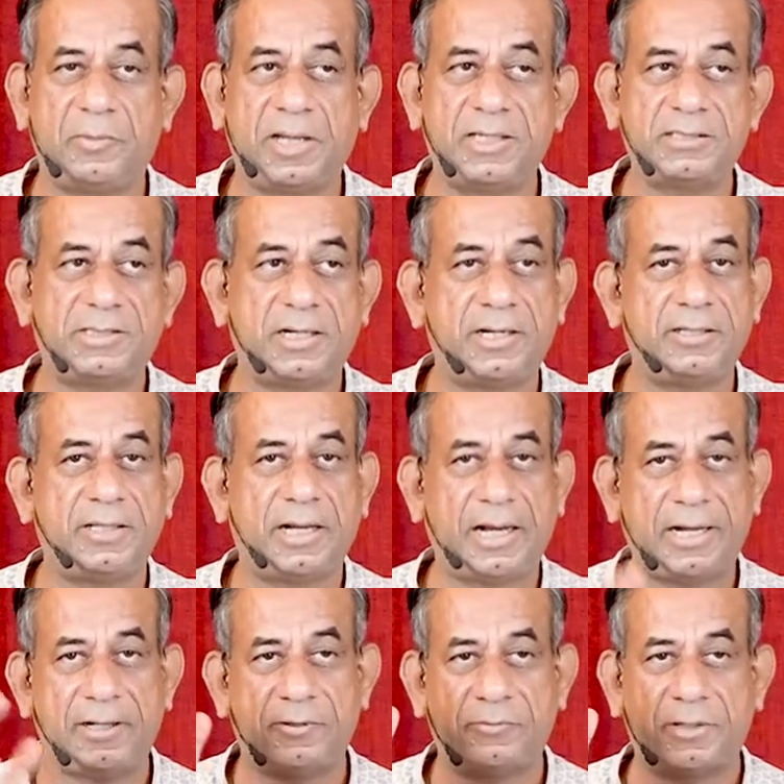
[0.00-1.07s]
the master and the
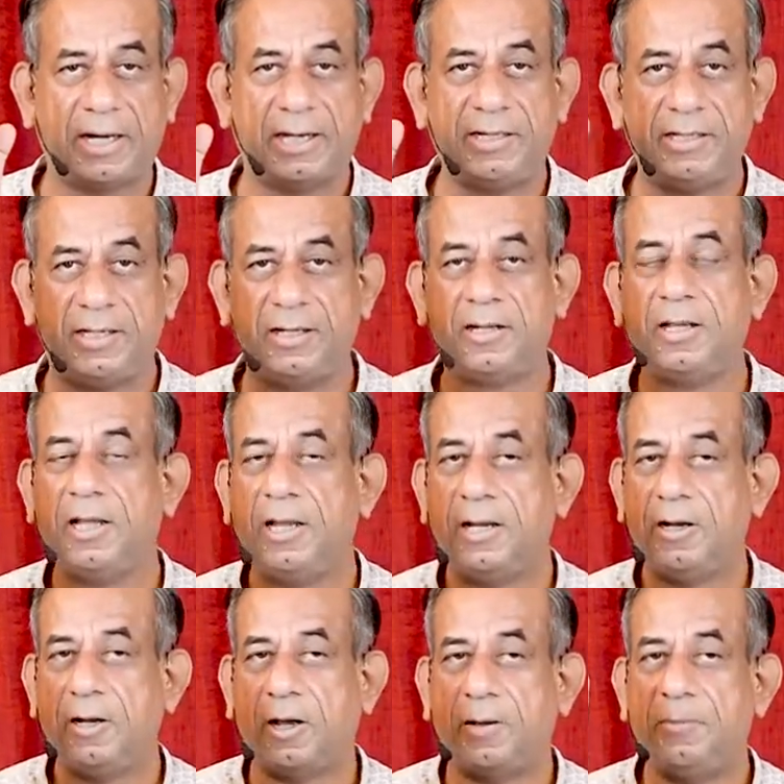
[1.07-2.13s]
light of the ideal,
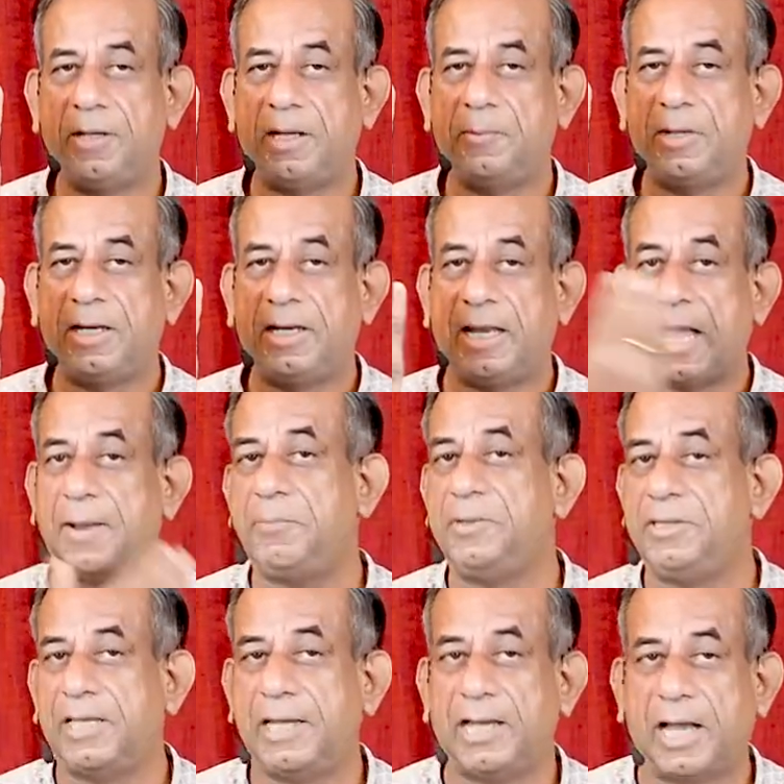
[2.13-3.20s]
now become a gap
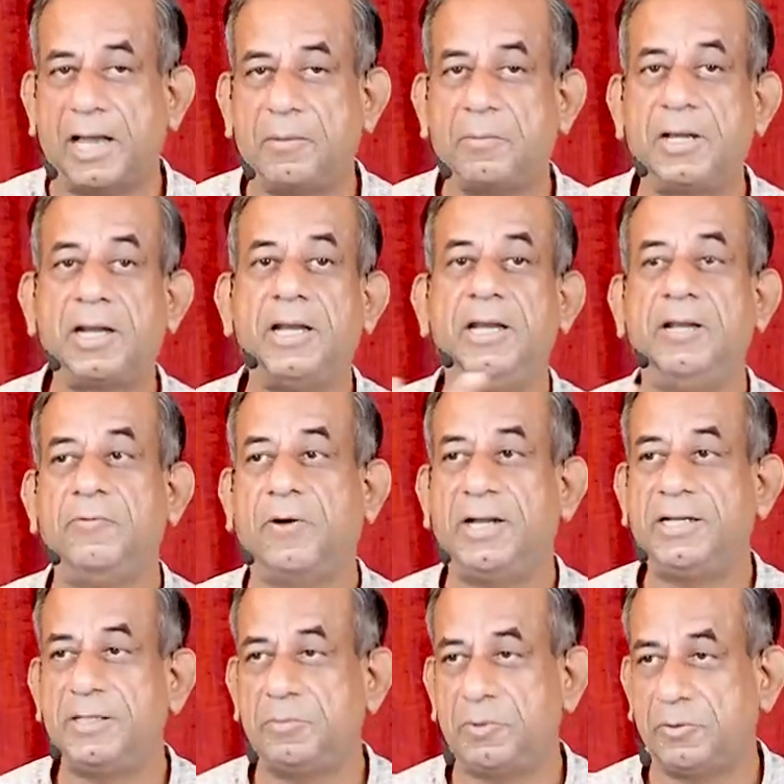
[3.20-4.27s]
in thy armor and
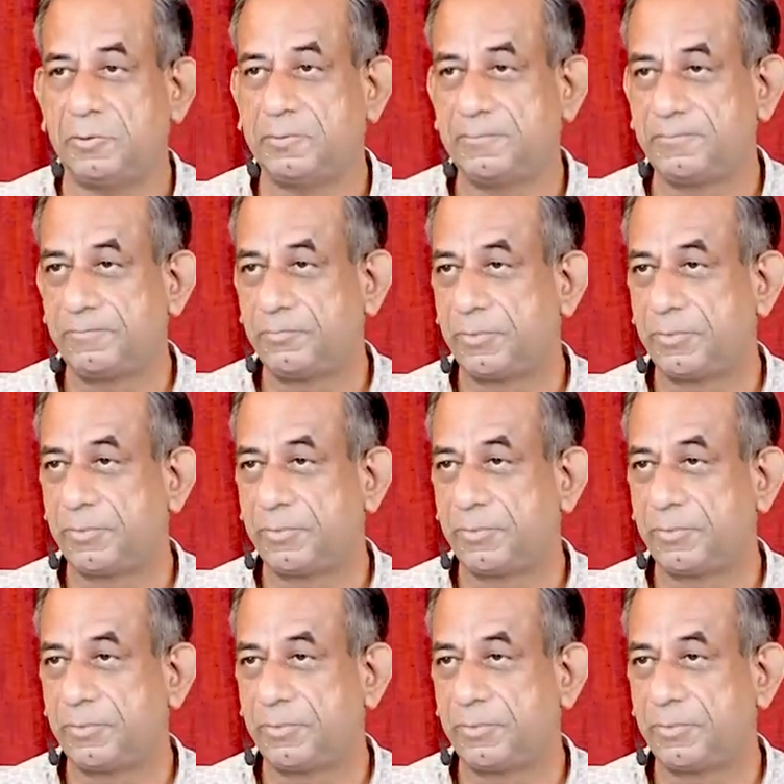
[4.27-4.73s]
invite a blow.